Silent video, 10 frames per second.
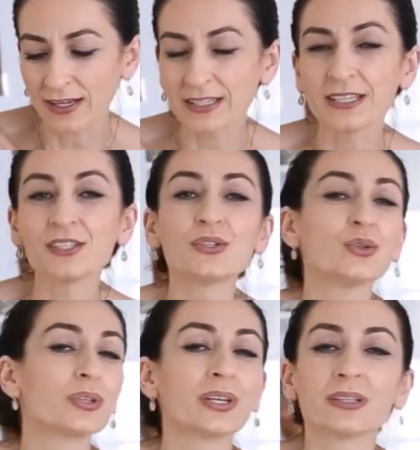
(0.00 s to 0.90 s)
greens.
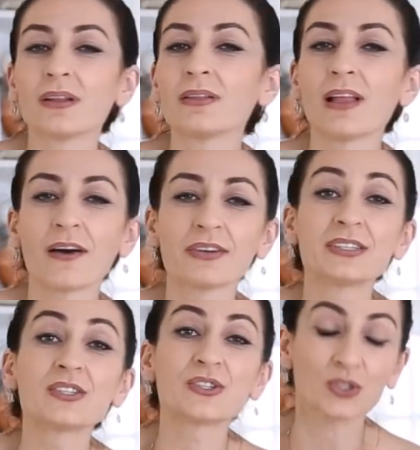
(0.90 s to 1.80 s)
You're gonna love
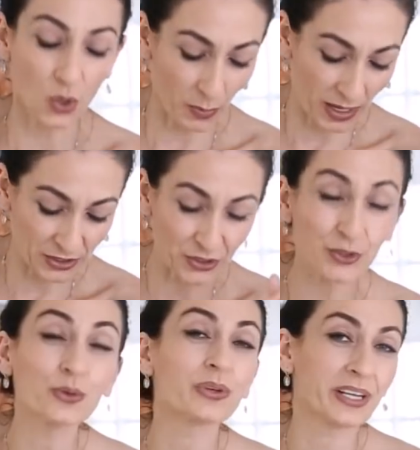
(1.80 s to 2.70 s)
it so much.
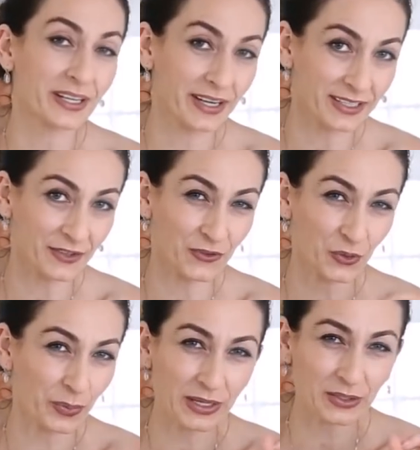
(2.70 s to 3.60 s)
You'll regret if you
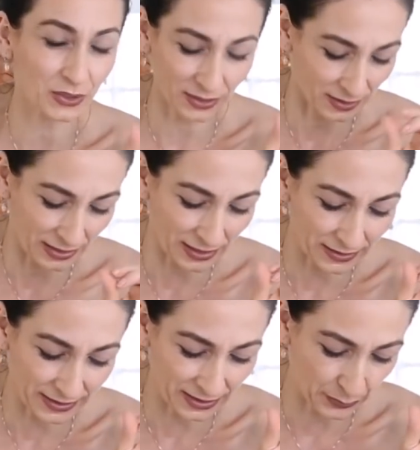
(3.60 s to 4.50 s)
make a
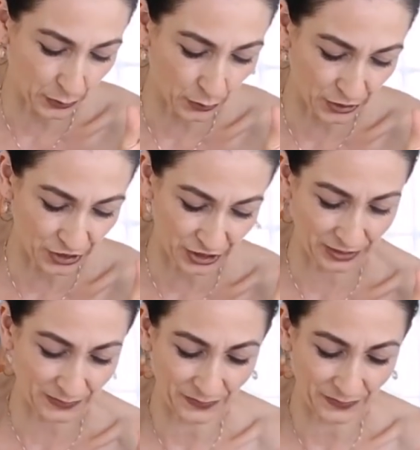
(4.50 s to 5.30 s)
little portion.